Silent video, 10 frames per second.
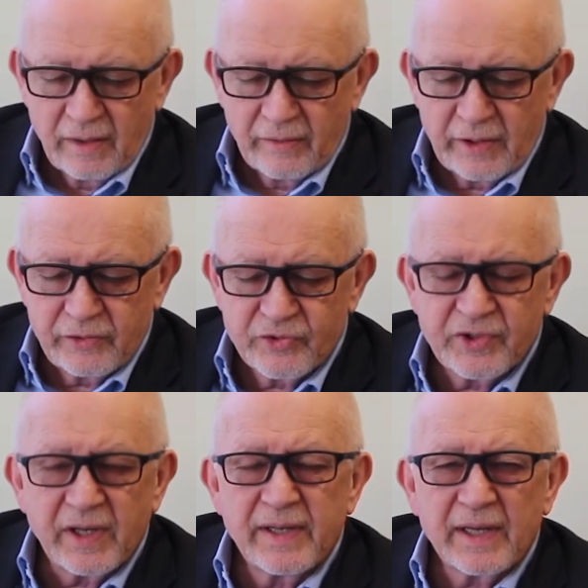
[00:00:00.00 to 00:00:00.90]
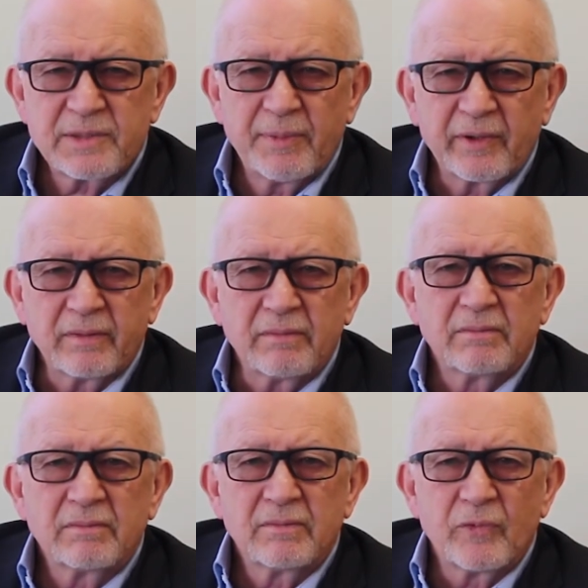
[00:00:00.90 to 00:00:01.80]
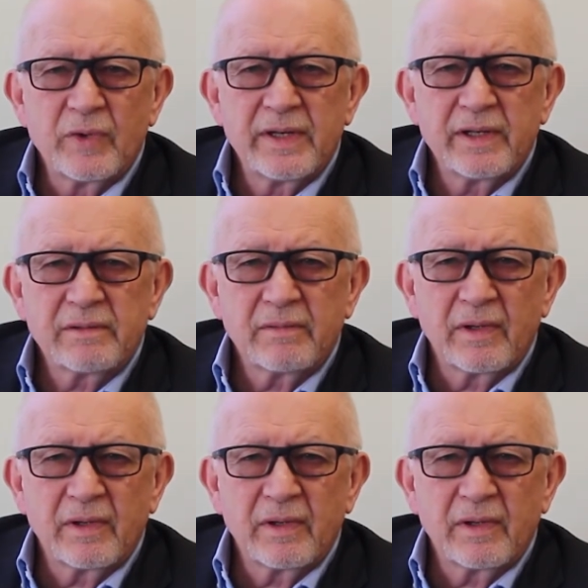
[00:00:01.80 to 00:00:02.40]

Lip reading: Then you'll see a next button. Read it